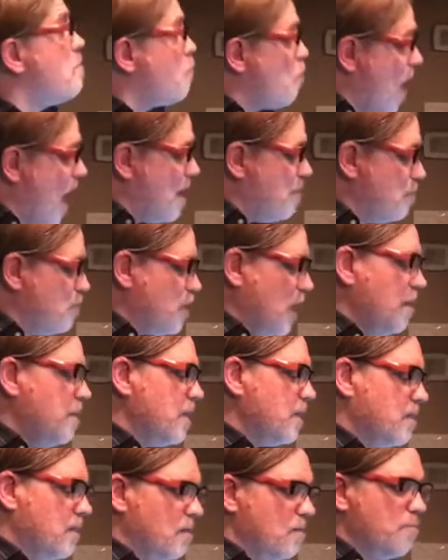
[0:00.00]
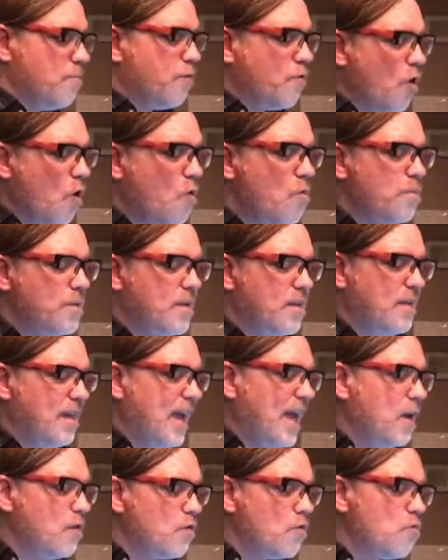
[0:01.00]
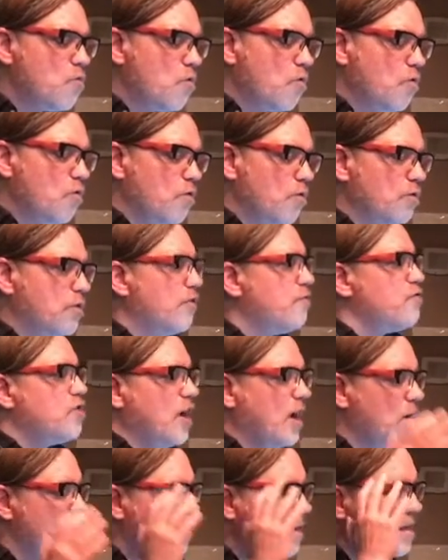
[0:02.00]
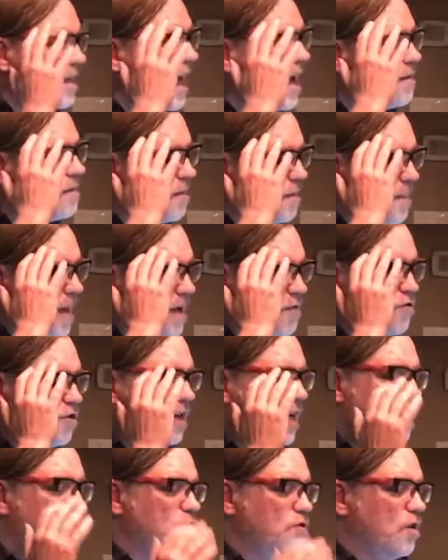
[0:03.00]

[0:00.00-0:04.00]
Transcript: Bram Jameson probes the inner world of Scheherazade's imagination.